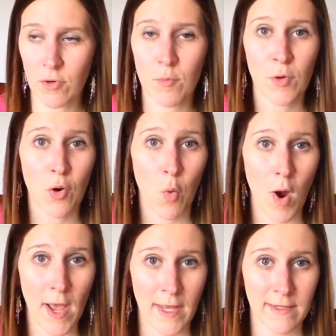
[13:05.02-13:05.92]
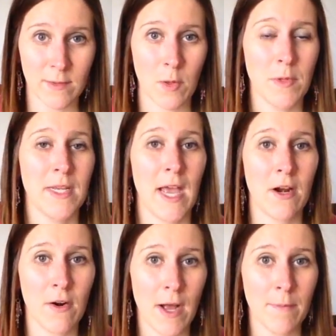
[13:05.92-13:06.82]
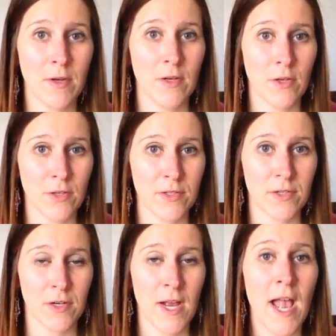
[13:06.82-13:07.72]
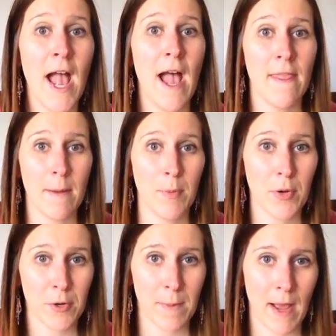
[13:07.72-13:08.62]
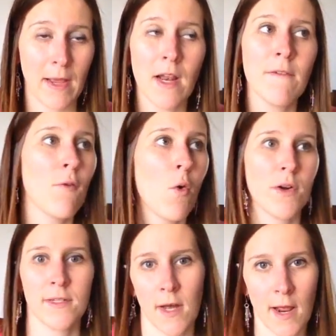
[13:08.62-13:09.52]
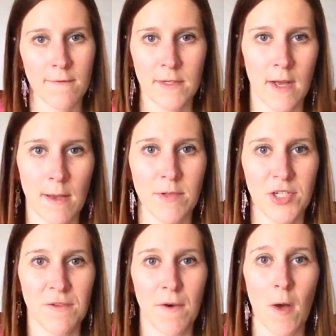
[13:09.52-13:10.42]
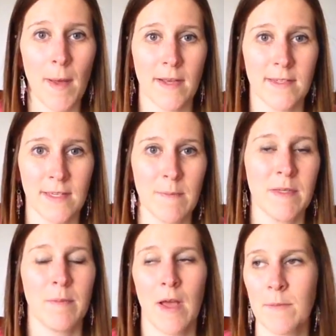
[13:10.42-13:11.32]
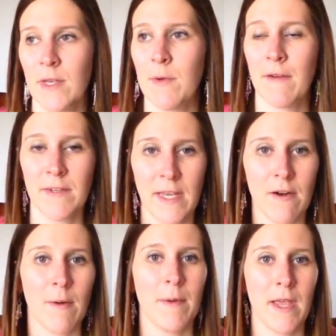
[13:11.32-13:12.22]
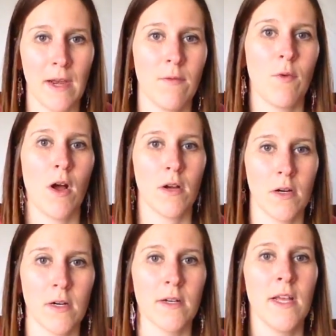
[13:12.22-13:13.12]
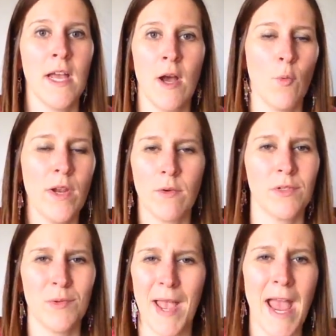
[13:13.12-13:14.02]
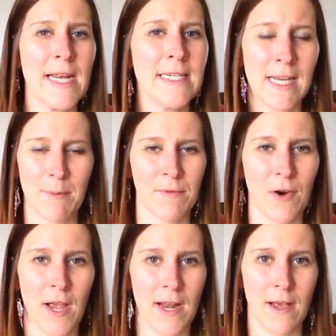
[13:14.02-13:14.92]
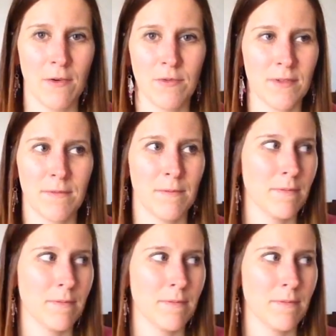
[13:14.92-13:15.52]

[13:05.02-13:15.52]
room, quiet. So I would get her up, nurse her, and then put her back. And of course, not every time did she fall back asleep. Sometimes I would have to get her up again and rock her. And we don't do any type of cry it out.